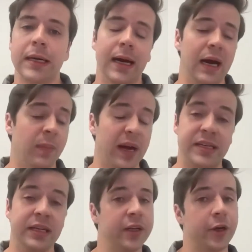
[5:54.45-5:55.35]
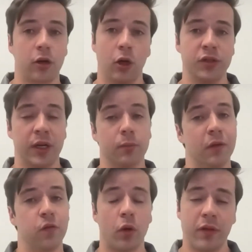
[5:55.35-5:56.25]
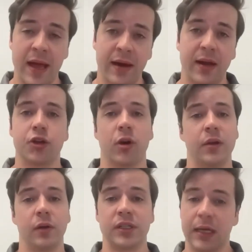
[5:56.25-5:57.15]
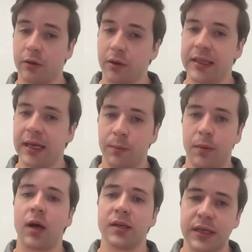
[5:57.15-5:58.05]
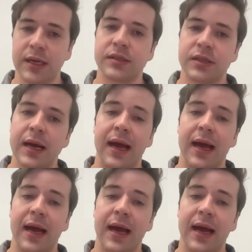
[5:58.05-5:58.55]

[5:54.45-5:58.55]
Um, ideally, you're closing before that and trying to accelerate that process